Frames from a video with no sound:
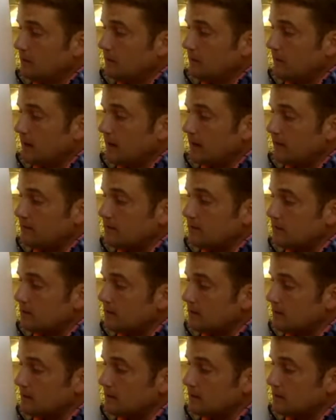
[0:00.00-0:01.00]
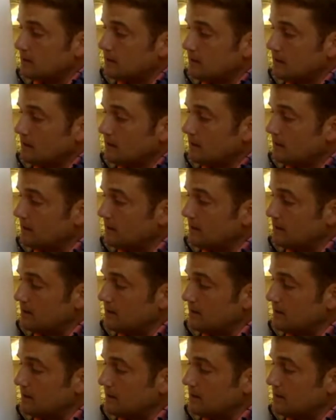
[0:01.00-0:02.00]
5/6 and
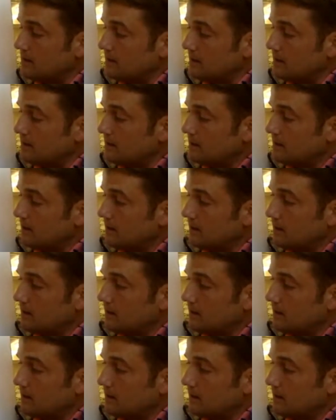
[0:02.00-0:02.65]
6/6.